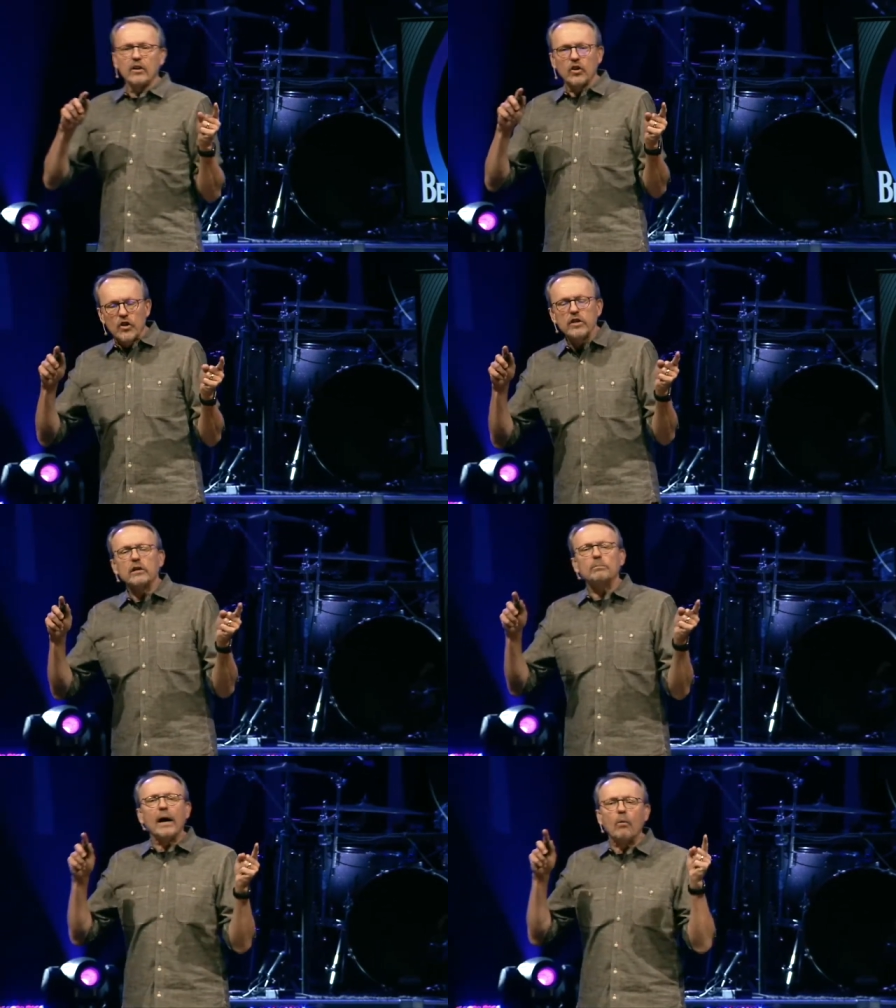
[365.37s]
learned
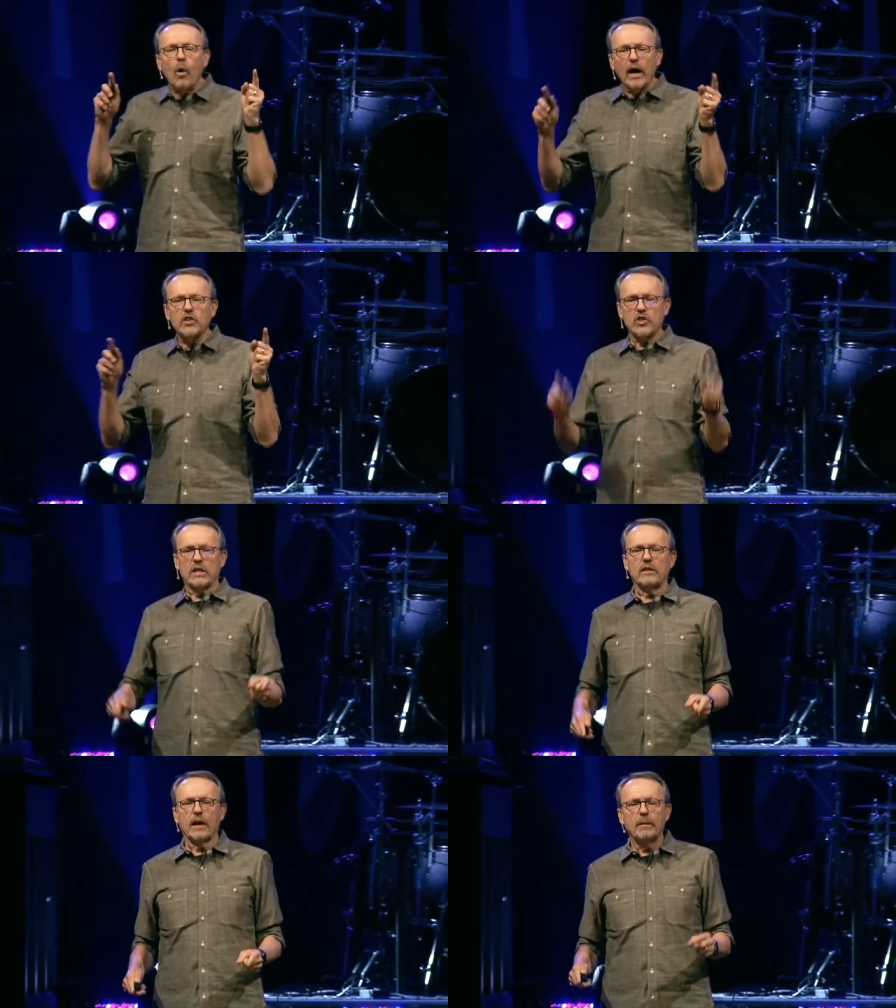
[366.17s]
it by
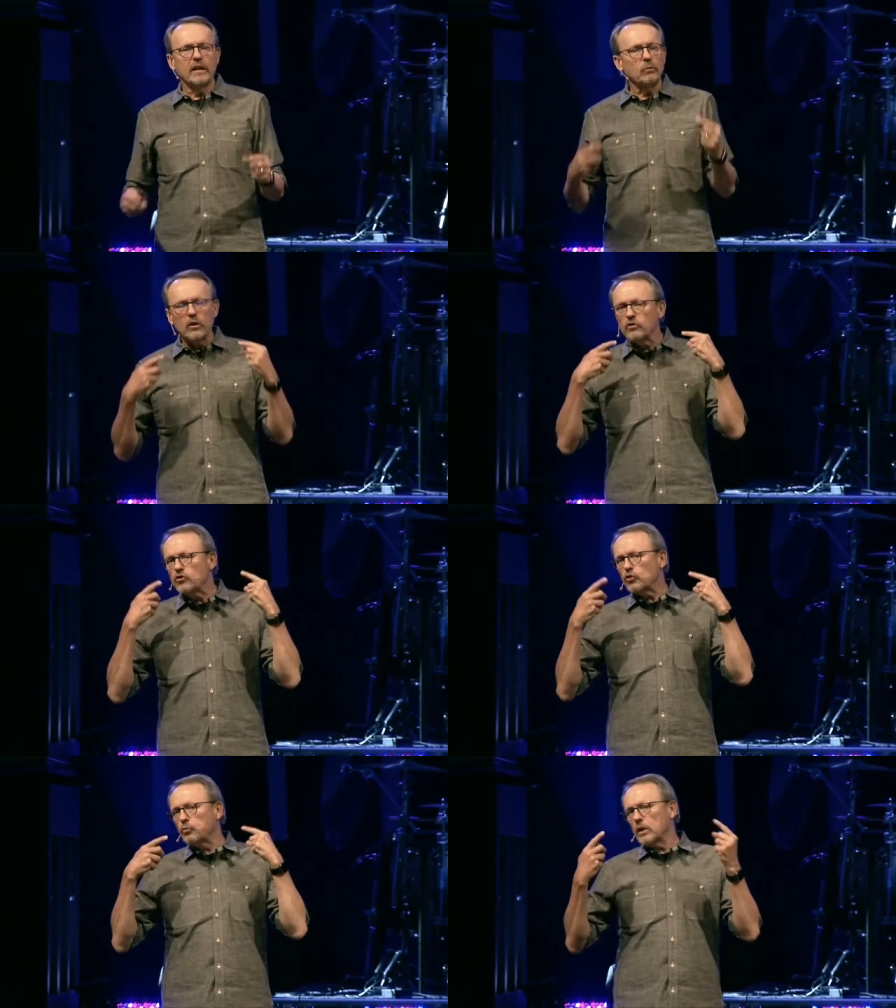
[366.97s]
watching them. And it wasn't
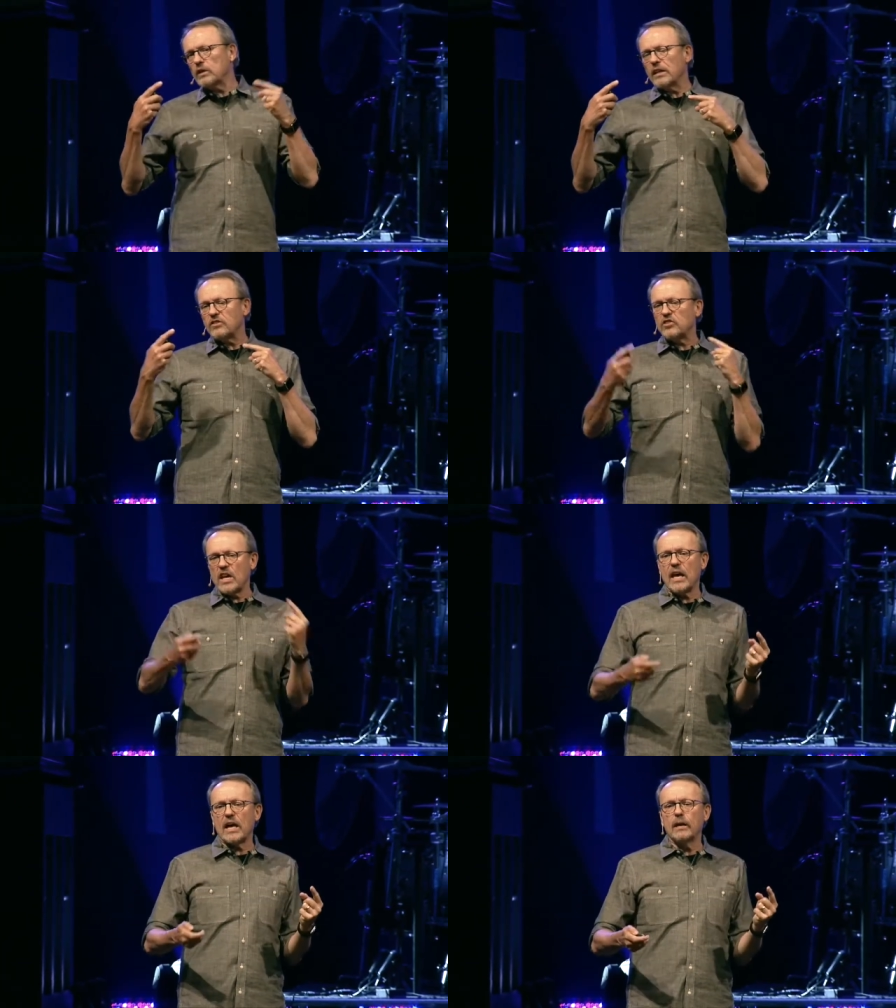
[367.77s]
just what they
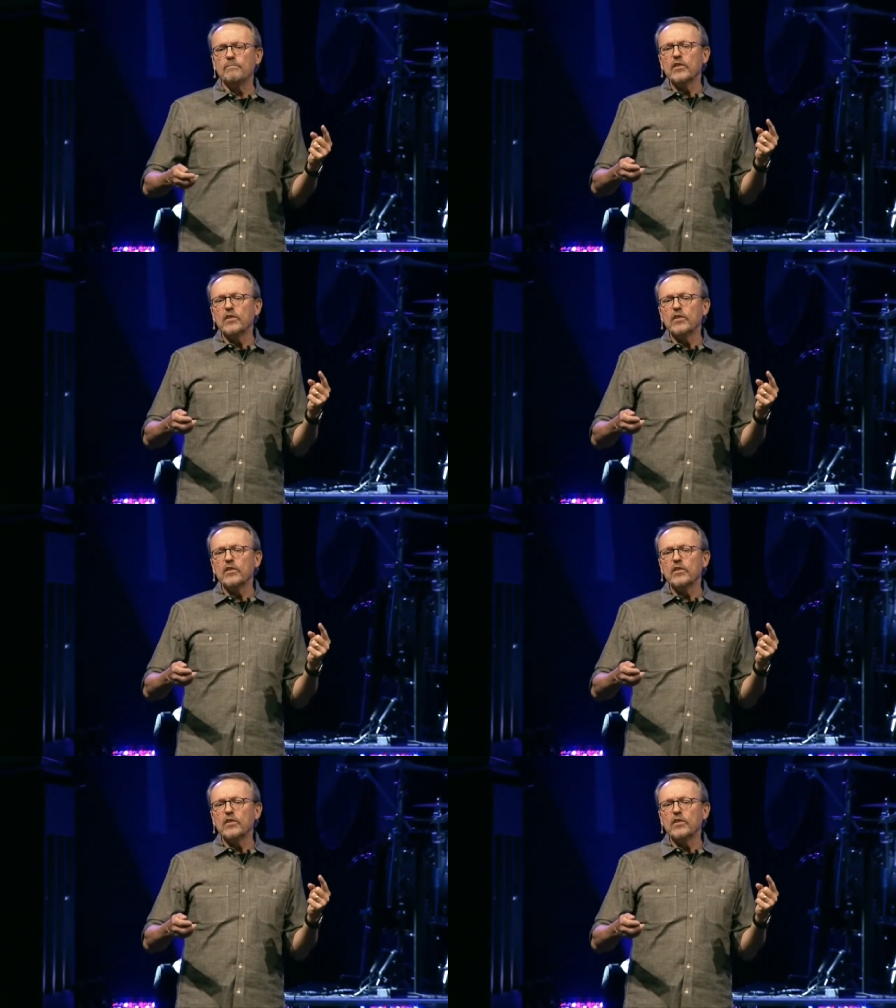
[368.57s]
said,